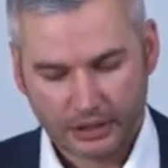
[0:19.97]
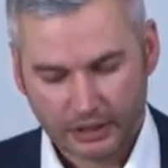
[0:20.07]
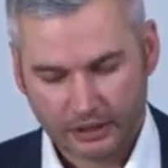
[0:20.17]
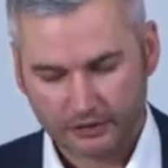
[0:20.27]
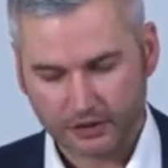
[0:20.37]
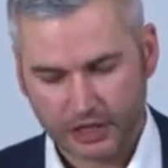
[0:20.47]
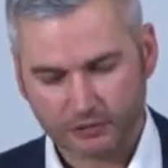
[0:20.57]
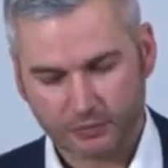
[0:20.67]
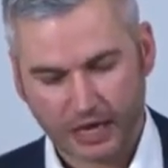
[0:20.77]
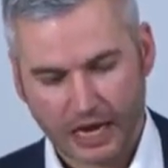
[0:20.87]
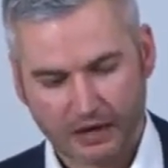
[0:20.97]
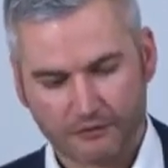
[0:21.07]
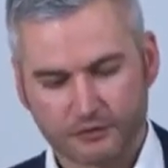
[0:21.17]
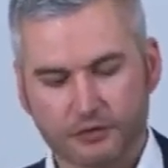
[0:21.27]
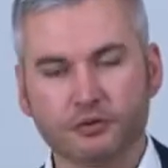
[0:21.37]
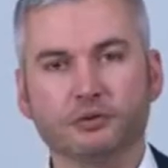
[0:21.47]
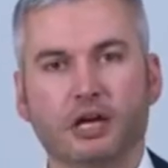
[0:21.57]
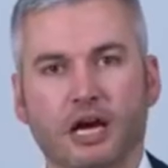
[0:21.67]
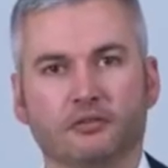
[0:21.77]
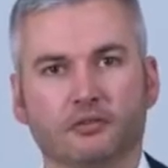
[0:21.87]
In this case, we have two
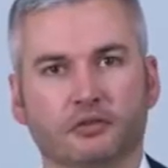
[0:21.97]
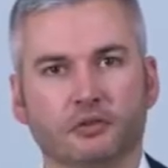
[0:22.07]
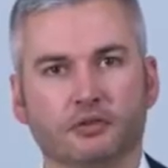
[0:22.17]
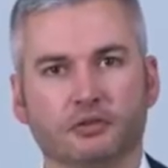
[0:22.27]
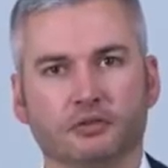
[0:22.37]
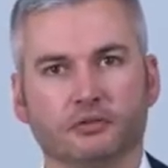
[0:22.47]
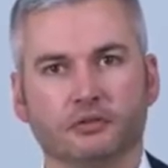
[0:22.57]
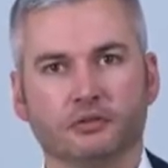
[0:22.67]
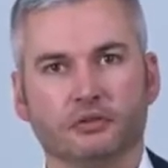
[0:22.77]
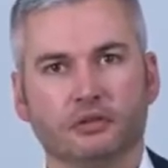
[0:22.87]
kinds of solutions.